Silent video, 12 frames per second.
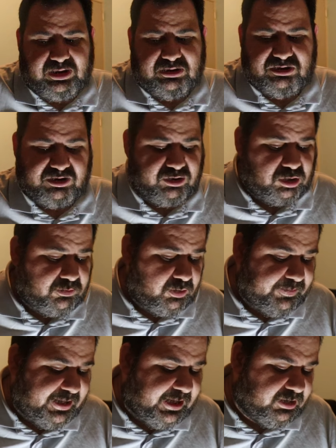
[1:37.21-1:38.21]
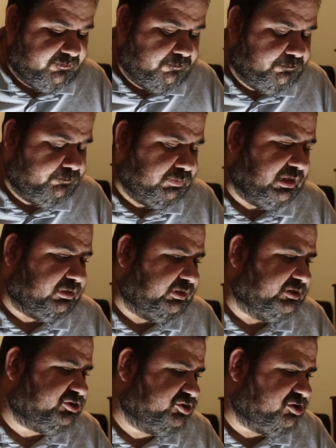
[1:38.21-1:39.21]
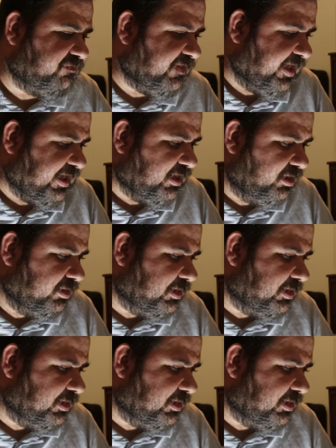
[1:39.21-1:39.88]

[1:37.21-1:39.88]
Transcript: it's a normal part of Bladder Exstrophy.